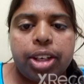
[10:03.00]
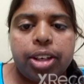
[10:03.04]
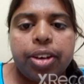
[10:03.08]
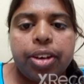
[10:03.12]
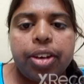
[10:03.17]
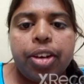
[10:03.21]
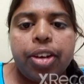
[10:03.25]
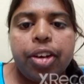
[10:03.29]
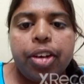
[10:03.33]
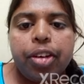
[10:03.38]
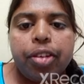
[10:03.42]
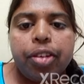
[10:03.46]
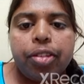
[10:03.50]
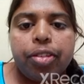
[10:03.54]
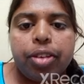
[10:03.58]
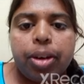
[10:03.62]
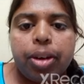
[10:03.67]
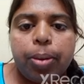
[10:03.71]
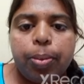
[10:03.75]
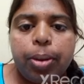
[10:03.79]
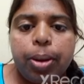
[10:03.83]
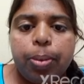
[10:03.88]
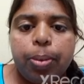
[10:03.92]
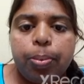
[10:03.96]

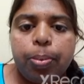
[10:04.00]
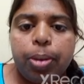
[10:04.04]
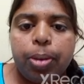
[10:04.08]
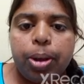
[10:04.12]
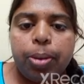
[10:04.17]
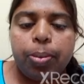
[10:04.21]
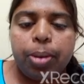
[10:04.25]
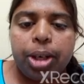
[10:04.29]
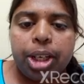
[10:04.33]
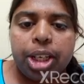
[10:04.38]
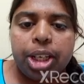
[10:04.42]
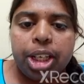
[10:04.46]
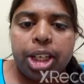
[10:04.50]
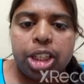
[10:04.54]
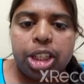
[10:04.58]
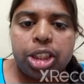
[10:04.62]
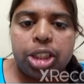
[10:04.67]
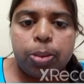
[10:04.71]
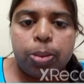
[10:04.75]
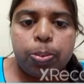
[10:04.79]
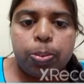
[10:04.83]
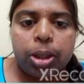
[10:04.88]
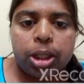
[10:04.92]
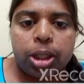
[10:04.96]
perspective, it
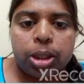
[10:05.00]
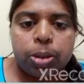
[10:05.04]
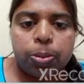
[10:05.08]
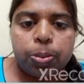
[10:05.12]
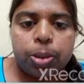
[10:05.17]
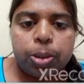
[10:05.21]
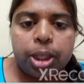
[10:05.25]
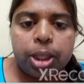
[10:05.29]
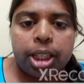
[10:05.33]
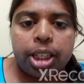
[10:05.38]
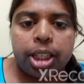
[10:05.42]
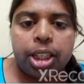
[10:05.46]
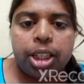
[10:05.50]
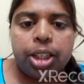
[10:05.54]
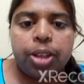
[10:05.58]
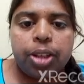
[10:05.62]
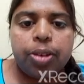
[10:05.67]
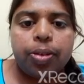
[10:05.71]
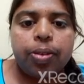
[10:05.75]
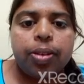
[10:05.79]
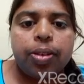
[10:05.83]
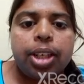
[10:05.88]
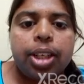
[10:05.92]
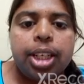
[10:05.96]
may be possible to
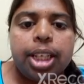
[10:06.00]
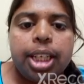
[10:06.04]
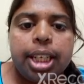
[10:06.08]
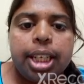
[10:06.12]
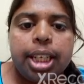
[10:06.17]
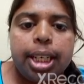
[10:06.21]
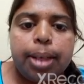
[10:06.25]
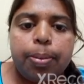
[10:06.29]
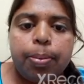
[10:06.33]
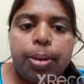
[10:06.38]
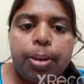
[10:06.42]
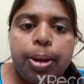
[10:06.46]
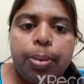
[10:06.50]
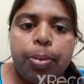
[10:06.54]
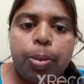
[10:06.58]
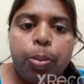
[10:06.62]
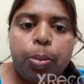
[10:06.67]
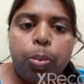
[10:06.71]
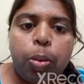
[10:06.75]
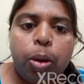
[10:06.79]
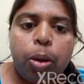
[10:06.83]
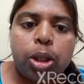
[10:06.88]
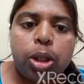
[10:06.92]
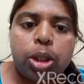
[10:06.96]
implement the
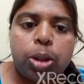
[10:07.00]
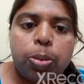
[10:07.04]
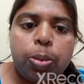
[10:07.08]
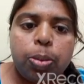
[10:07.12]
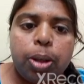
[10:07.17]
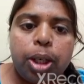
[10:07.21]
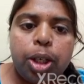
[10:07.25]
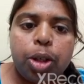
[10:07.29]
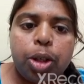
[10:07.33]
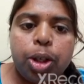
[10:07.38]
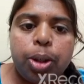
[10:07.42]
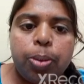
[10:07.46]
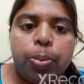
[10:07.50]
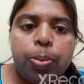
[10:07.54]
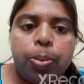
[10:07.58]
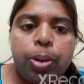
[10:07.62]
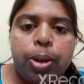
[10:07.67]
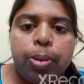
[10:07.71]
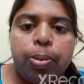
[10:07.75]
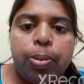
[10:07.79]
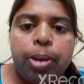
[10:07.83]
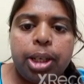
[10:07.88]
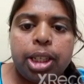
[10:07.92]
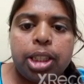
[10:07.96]
system
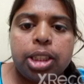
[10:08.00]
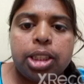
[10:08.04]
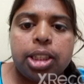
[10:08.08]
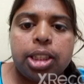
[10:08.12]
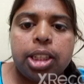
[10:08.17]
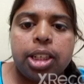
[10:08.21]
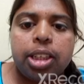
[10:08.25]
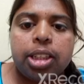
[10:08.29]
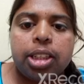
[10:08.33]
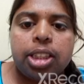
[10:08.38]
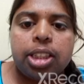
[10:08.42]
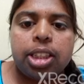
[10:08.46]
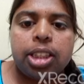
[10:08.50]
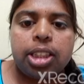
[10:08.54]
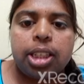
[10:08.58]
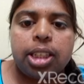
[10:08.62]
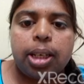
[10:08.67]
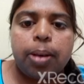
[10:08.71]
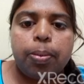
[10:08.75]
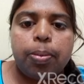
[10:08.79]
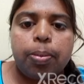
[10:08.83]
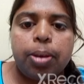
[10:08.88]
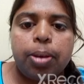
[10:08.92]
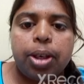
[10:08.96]
requirements in
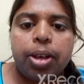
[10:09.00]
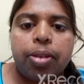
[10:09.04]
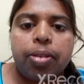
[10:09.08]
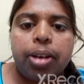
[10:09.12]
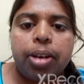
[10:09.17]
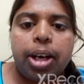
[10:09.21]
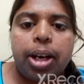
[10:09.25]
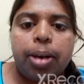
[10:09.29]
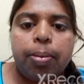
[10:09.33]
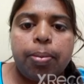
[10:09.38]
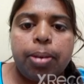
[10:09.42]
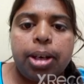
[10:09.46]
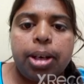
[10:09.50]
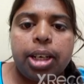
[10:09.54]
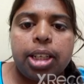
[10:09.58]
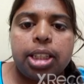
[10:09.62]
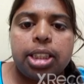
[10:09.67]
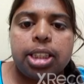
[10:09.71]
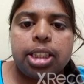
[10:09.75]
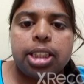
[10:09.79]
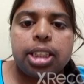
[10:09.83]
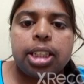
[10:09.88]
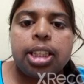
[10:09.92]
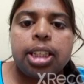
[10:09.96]
either hardware
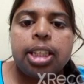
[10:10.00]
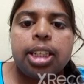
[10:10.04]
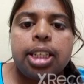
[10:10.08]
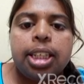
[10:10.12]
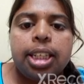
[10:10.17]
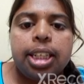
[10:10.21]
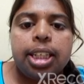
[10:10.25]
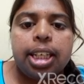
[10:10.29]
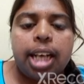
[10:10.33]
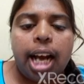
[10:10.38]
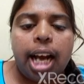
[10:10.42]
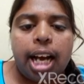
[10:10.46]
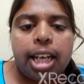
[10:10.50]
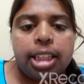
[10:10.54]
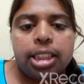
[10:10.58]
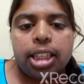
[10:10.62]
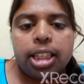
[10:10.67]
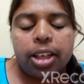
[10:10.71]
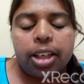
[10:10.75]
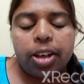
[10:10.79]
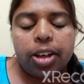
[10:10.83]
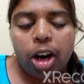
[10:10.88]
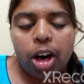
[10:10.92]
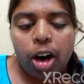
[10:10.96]
and software.
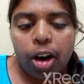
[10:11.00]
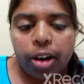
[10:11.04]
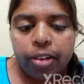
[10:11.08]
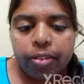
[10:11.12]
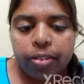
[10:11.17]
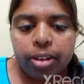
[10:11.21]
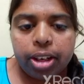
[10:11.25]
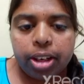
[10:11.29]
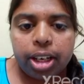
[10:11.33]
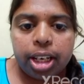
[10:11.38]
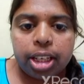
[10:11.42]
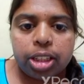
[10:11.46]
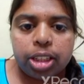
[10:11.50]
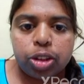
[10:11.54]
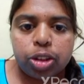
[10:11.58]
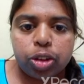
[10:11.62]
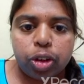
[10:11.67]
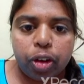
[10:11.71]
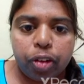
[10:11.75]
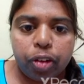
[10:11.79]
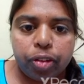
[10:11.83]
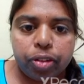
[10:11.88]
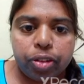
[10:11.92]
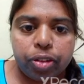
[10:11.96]
It
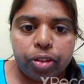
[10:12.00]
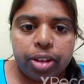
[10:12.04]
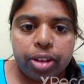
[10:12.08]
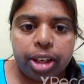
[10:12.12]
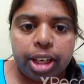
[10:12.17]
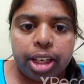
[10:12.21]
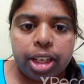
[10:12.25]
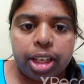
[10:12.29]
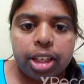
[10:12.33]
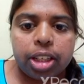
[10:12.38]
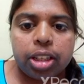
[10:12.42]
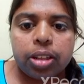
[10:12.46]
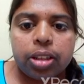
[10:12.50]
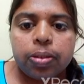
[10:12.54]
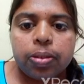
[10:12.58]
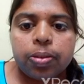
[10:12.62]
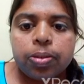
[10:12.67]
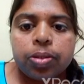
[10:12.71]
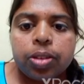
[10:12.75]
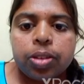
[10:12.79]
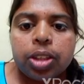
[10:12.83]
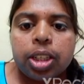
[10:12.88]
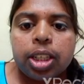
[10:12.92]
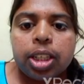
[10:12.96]
is a tough
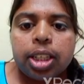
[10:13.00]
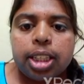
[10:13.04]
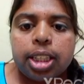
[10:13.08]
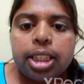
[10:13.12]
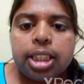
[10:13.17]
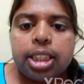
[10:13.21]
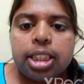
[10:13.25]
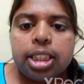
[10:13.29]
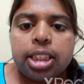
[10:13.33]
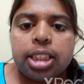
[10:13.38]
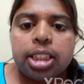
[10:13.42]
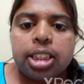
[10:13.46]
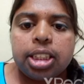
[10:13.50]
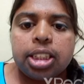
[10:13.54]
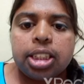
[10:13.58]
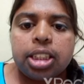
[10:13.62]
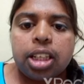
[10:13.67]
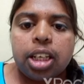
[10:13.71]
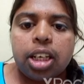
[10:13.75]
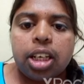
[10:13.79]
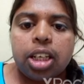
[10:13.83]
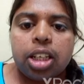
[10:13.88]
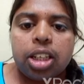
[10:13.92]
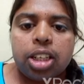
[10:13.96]
decision making
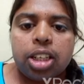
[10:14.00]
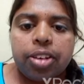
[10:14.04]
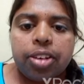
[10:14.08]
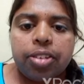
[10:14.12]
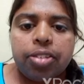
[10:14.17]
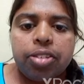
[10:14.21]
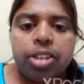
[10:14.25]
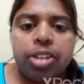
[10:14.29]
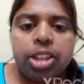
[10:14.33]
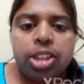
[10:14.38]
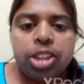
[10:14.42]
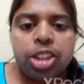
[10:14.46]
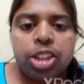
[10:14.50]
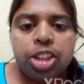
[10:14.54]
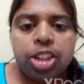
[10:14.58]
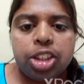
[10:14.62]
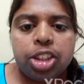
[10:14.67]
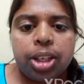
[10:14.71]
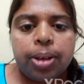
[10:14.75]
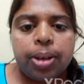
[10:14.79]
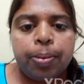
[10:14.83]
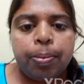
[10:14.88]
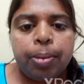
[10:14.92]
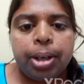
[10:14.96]
task to figure
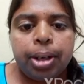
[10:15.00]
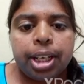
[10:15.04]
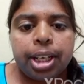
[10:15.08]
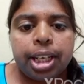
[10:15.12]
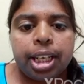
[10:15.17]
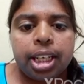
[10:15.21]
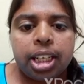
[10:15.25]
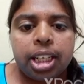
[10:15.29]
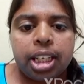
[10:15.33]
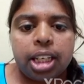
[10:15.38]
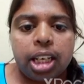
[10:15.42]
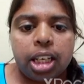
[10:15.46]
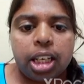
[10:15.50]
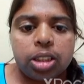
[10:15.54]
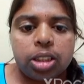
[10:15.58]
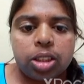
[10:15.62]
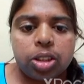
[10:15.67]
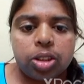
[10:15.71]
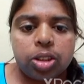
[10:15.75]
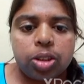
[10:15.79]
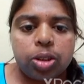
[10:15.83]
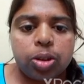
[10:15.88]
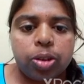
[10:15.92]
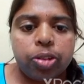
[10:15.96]
out which one to
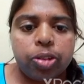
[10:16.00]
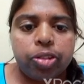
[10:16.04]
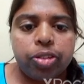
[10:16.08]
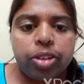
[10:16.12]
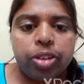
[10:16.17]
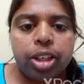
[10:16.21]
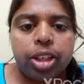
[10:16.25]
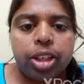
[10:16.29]
opt.